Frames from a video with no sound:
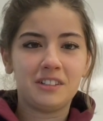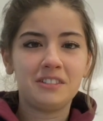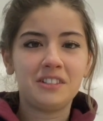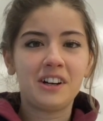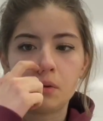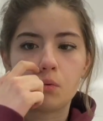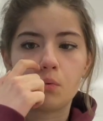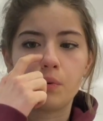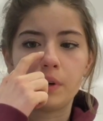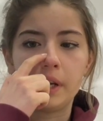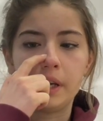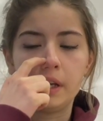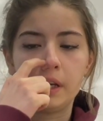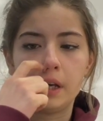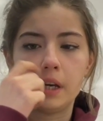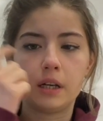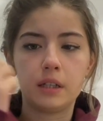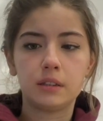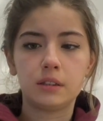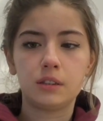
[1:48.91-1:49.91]

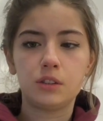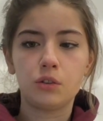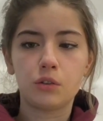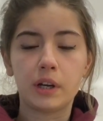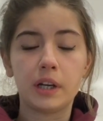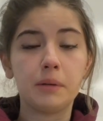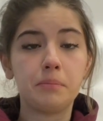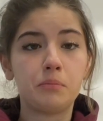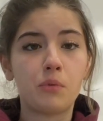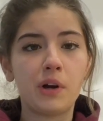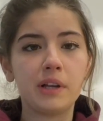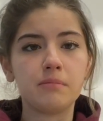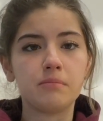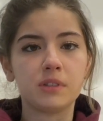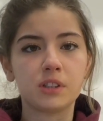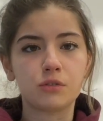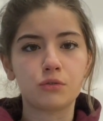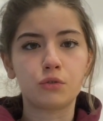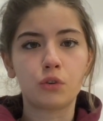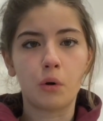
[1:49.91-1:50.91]
We took an
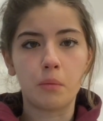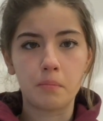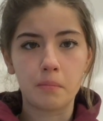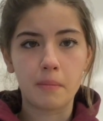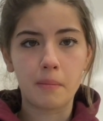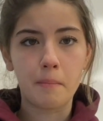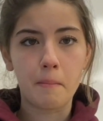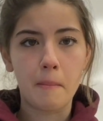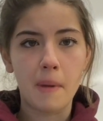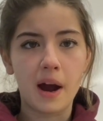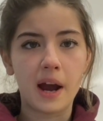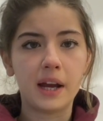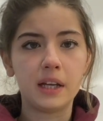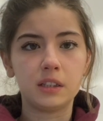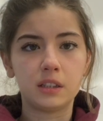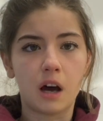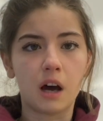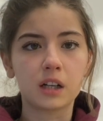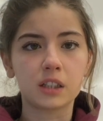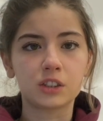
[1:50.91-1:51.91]
appointment from my
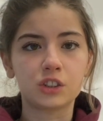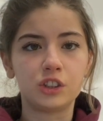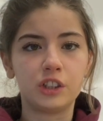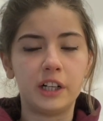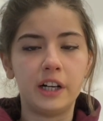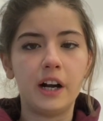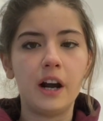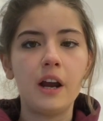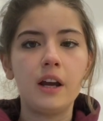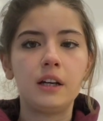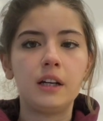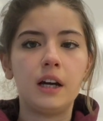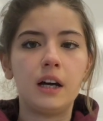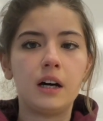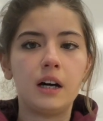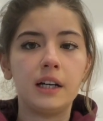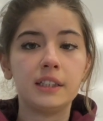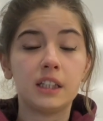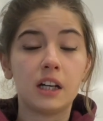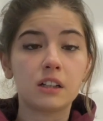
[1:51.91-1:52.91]
doctor,
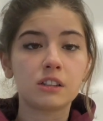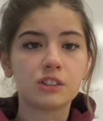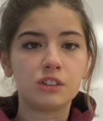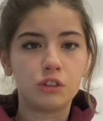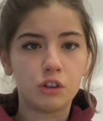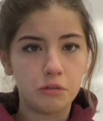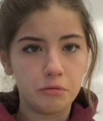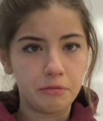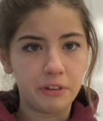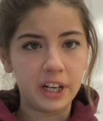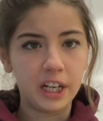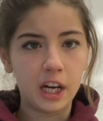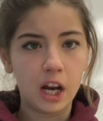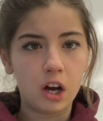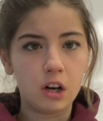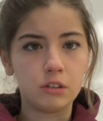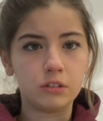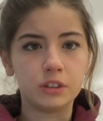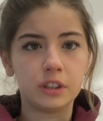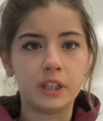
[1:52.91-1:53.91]
a doctor whom we
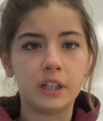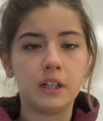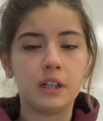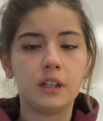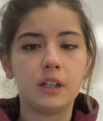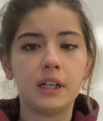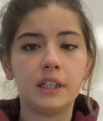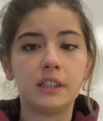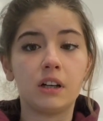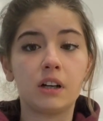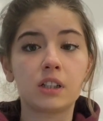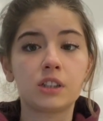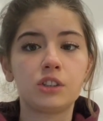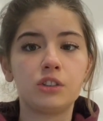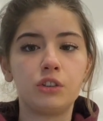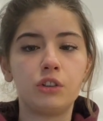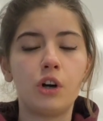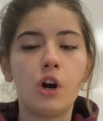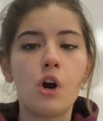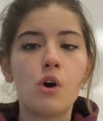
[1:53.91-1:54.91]
know, a
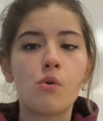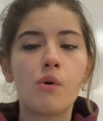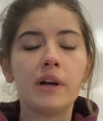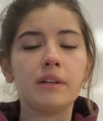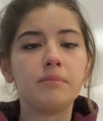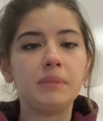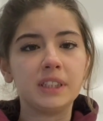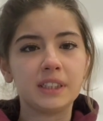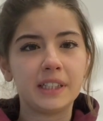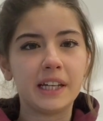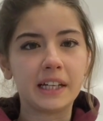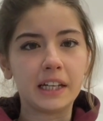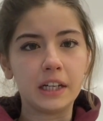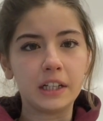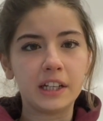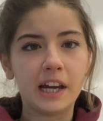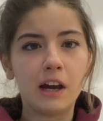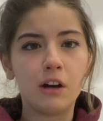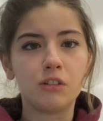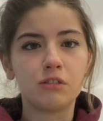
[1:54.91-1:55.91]
doctor who had been taking
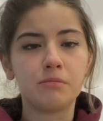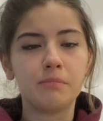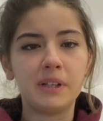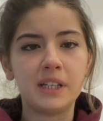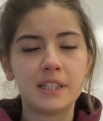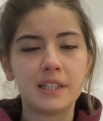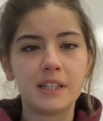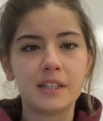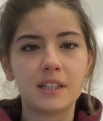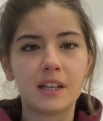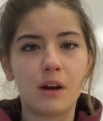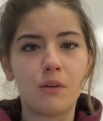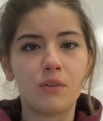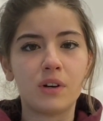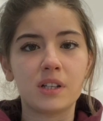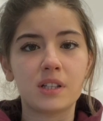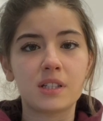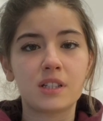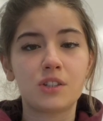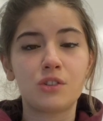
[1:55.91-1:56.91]
care of me since I
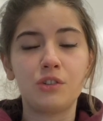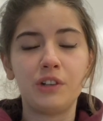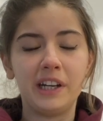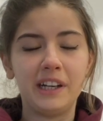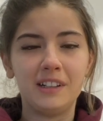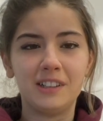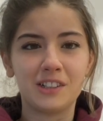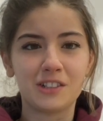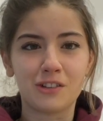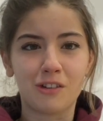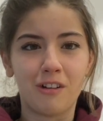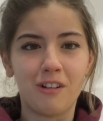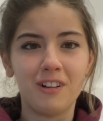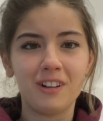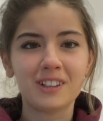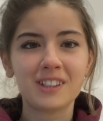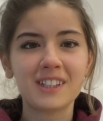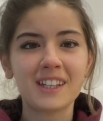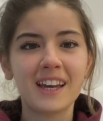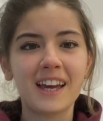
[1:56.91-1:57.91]
was 3 years
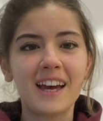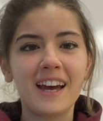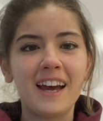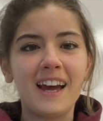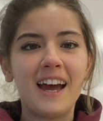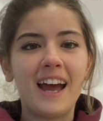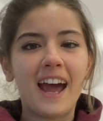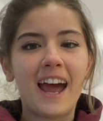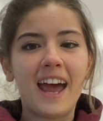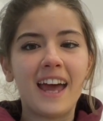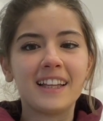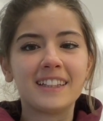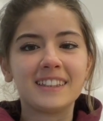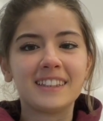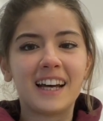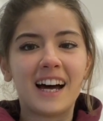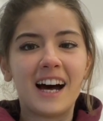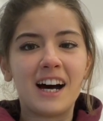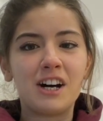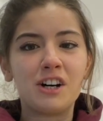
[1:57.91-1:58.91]
old, and
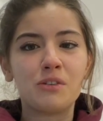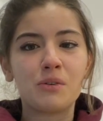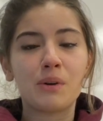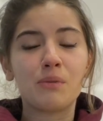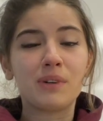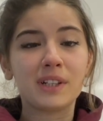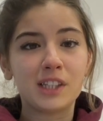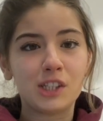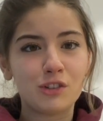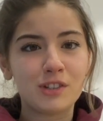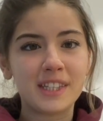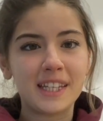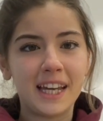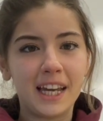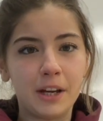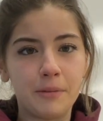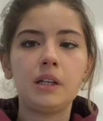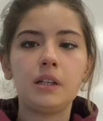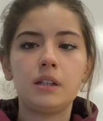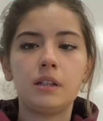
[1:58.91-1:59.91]
we went to see
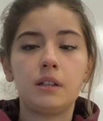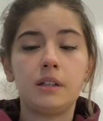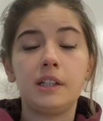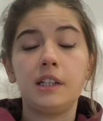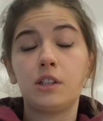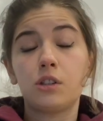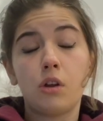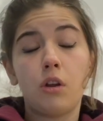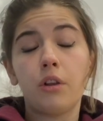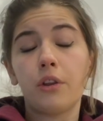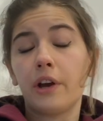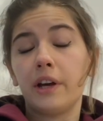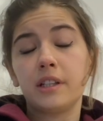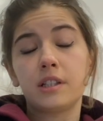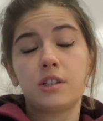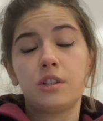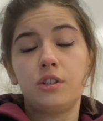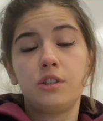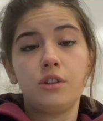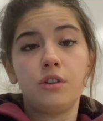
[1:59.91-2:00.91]
him. He told
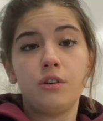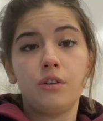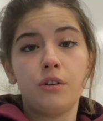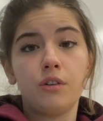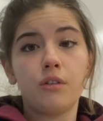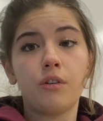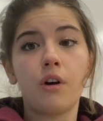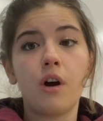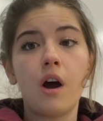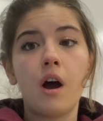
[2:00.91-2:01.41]
us to